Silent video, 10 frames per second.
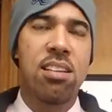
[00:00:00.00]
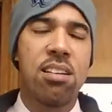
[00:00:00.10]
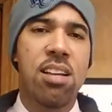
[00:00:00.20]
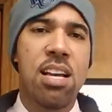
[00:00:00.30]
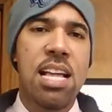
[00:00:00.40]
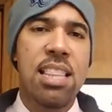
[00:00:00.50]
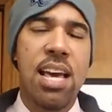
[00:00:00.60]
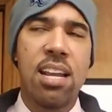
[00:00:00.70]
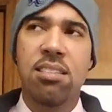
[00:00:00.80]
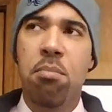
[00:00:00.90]
a
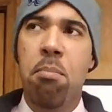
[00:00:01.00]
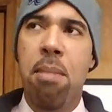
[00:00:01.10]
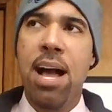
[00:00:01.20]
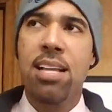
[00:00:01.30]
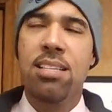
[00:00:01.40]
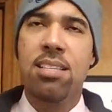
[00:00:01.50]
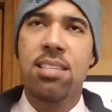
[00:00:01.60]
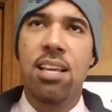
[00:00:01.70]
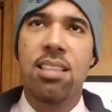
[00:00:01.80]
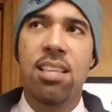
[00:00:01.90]
that is a
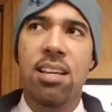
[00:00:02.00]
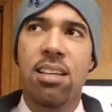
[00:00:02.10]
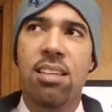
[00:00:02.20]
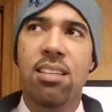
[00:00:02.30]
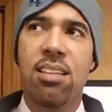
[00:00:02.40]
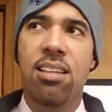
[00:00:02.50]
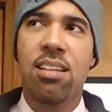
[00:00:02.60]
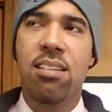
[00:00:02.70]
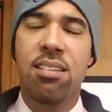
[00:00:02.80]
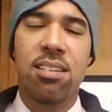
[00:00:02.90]
mindset that,
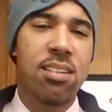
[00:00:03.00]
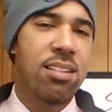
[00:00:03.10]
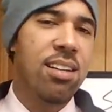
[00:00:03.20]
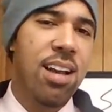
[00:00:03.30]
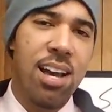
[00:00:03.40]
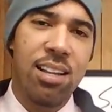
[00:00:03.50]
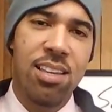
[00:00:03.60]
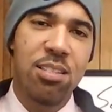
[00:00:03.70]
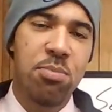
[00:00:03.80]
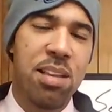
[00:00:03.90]
good God, it
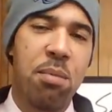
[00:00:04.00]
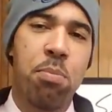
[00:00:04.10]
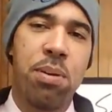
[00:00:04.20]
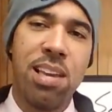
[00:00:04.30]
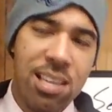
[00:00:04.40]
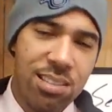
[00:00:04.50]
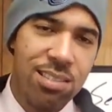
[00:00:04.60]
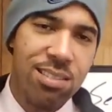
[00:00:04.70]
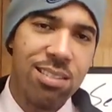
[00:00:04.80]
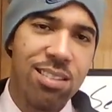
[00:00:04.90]
keeps me at
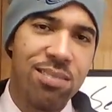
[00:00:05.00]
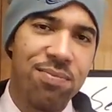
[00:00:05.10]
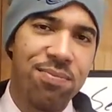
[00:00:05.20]
peace. It